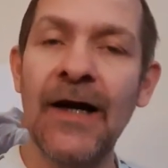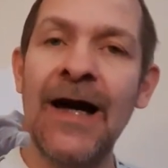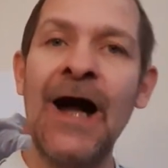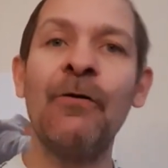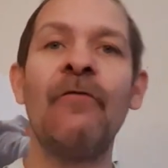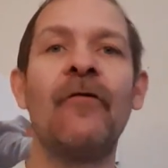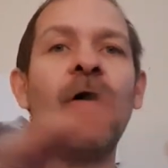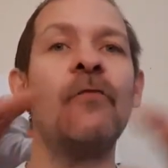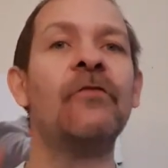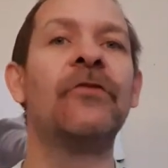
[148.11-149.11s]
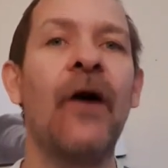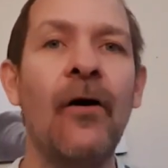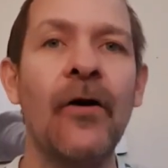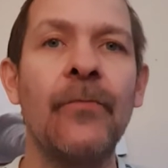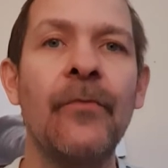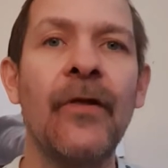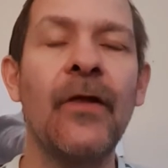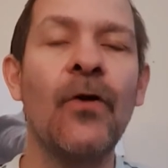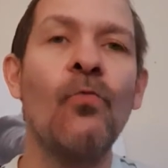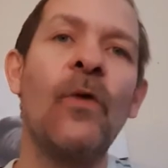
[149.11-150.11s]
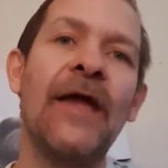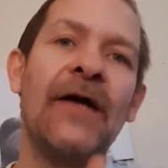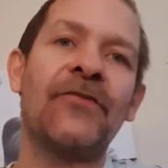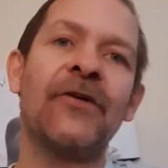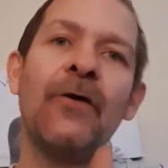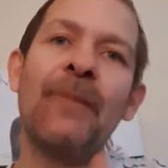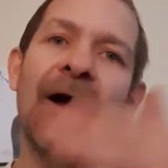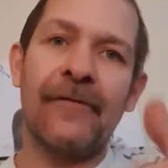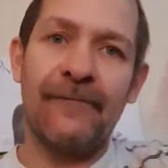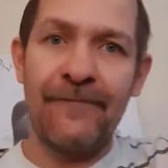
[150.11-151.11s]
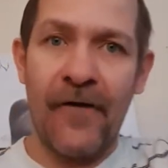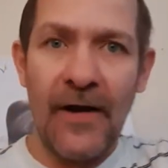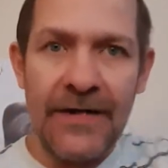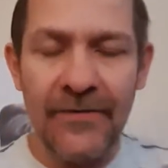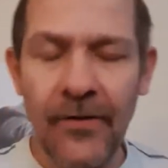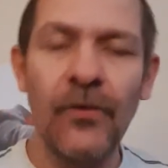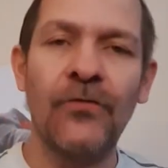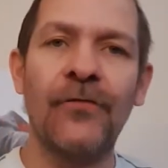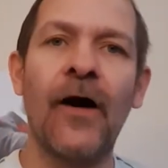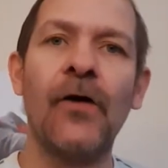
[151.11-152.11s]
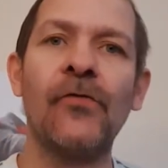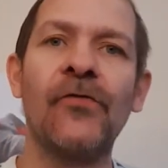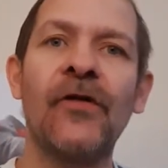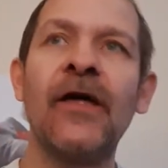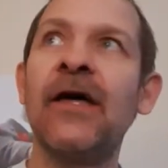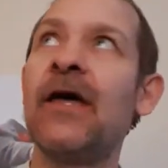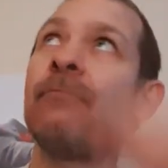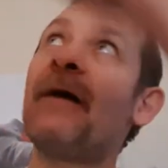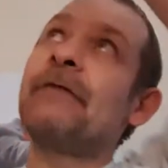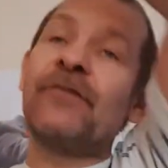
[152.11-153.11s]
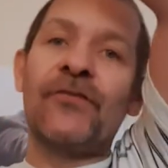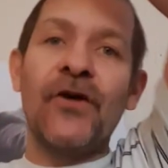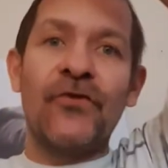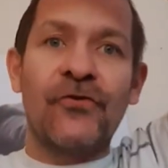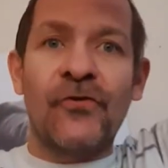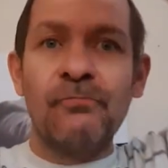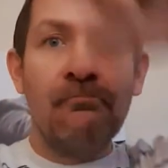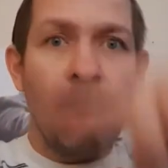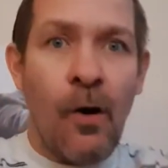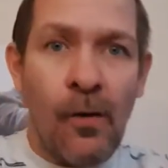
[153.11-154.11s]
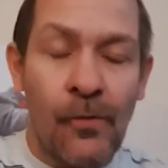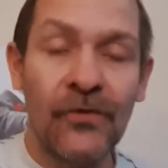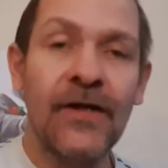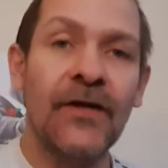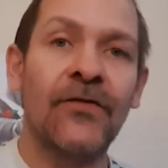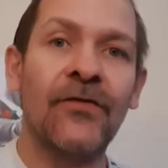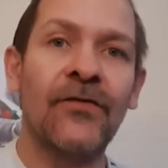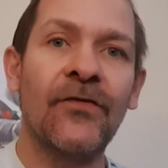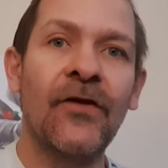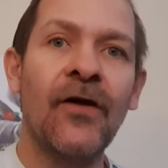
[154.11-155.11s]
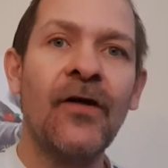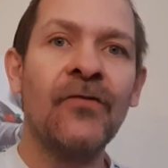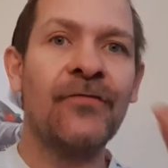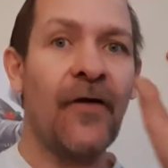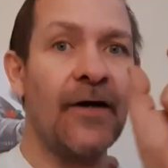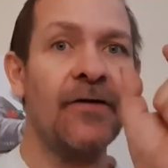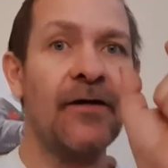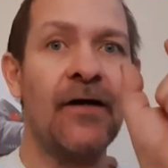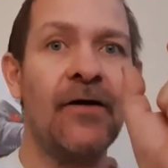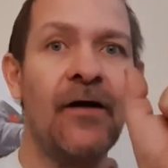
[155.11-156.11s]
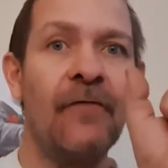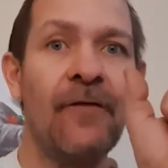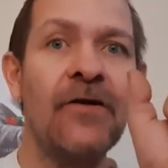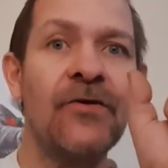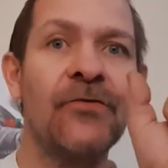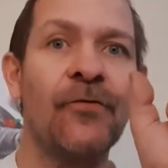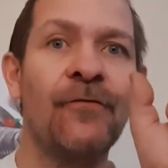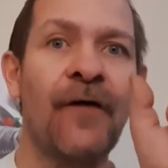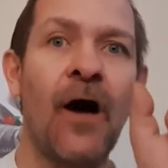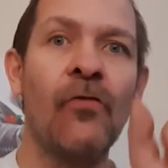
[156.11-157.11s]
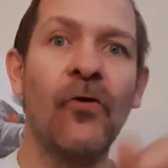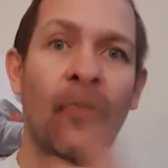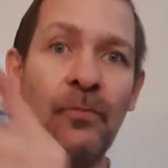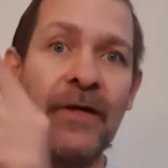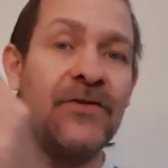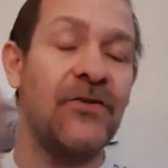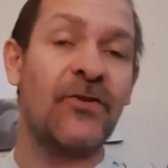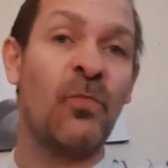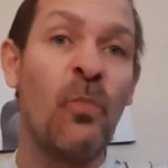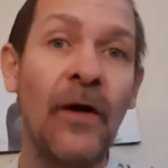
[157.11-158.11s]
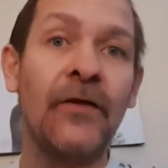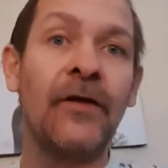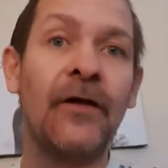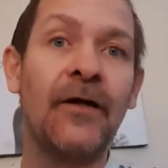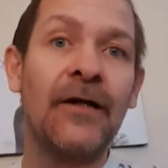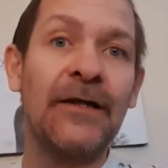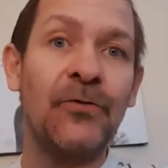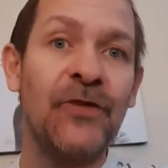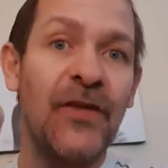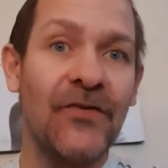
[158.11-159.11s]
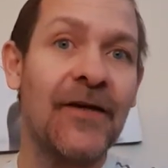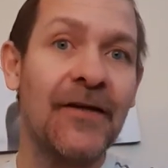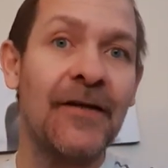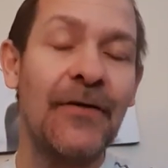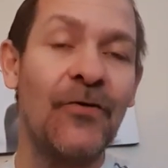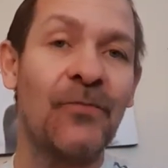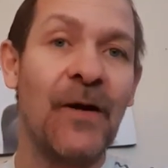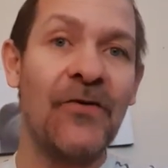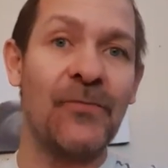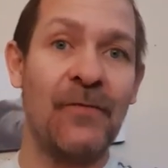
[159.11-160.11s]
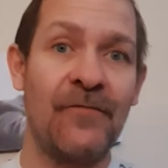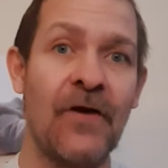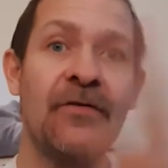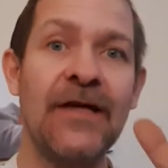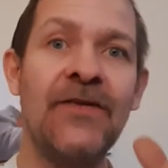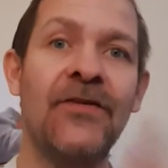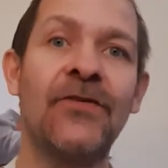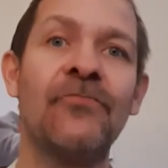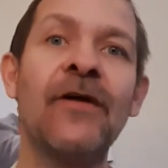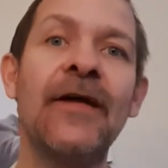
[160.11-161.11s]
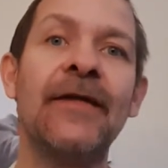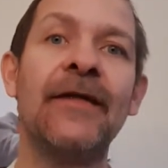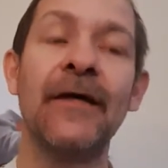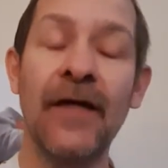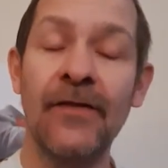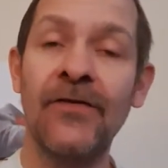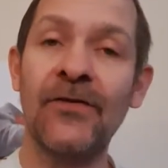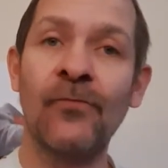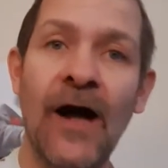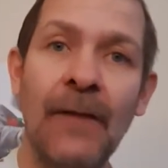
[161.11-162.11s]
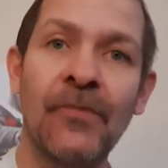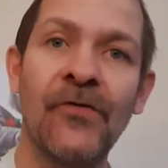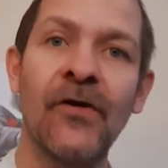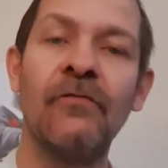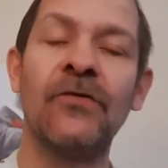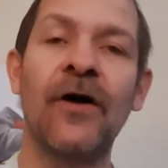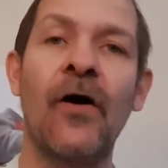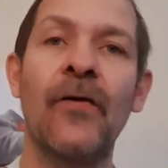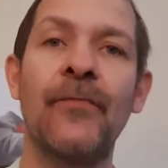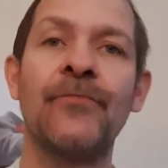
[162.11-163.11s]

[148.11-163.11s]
However, over time, when it has to go back and find those files, it may have to search across multiple disks to find a very short file that could be just on one little disk in a little space. It'd be very easy to read. This is what happens over time.